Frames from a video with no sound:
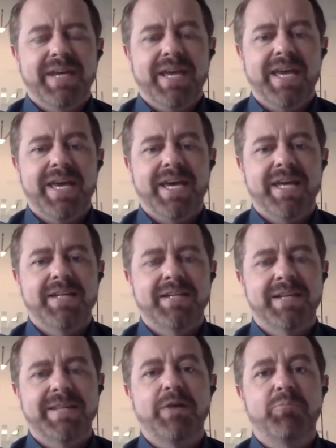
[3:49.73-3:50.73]
And
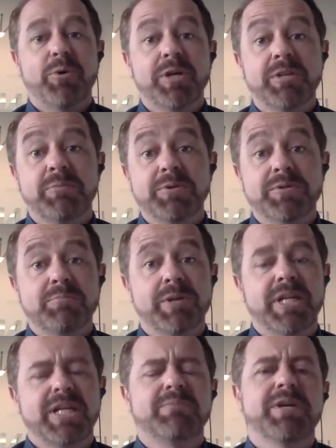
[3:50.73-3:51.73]
at that point, the most money he'd